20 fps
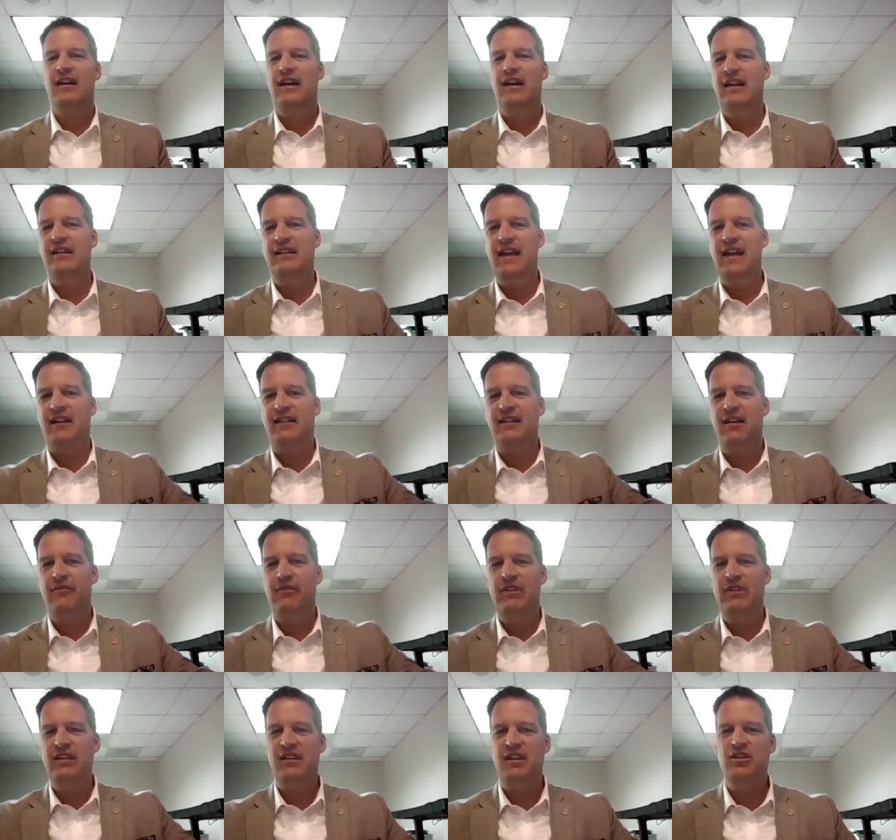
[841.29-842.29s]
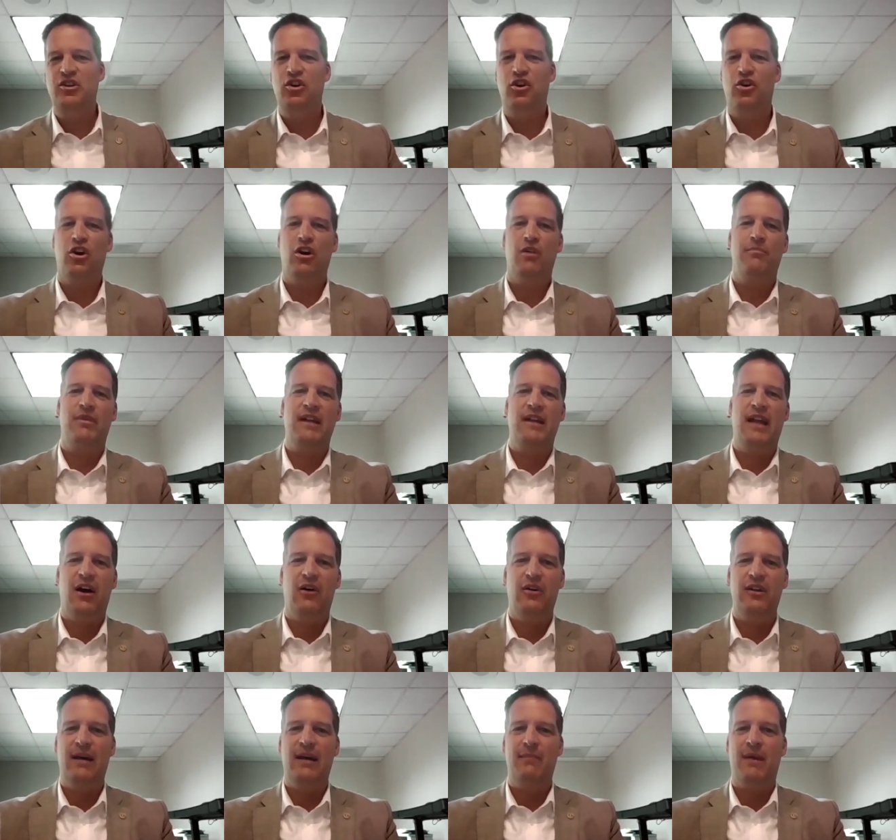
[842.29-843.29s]
and the activities in Europe and
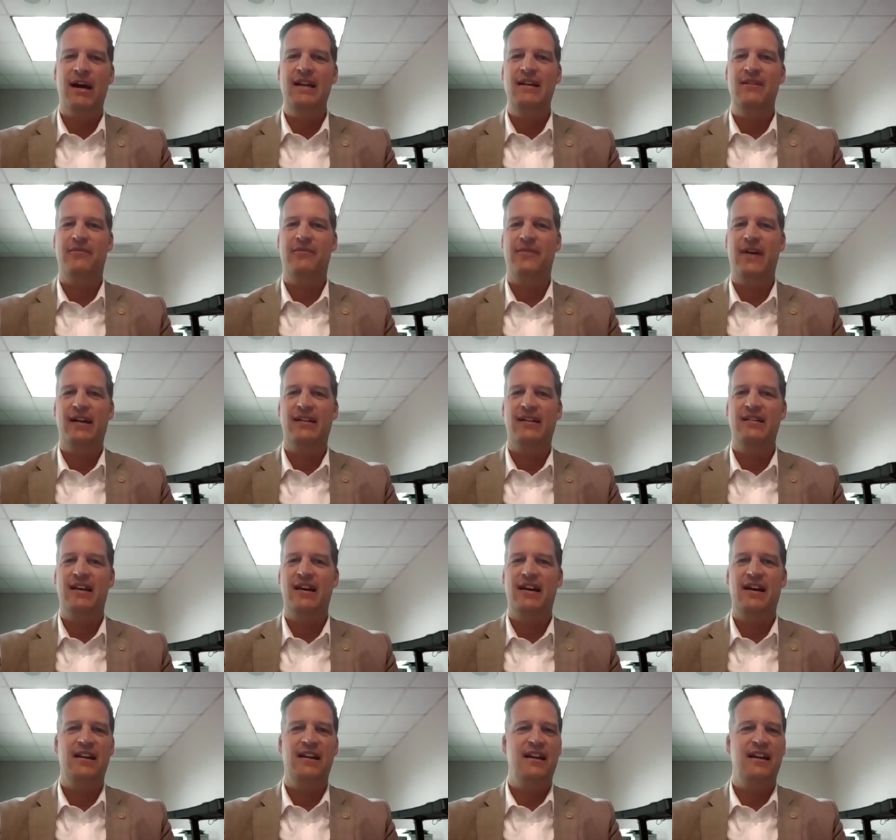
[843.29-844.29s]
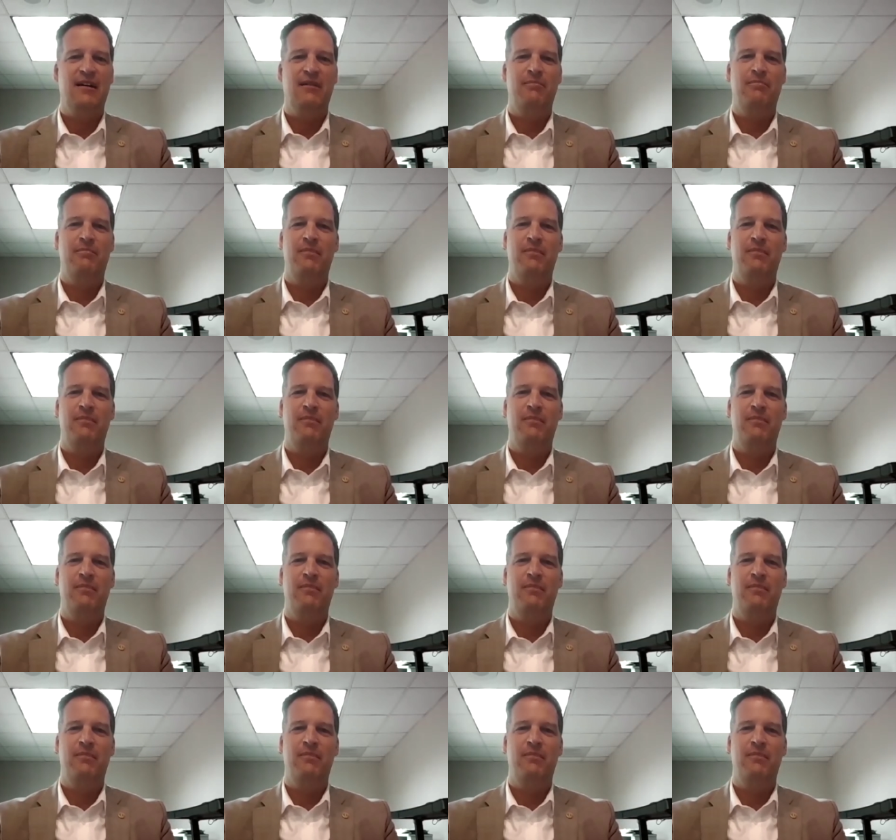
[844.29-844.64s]
how that might affect uh, uh,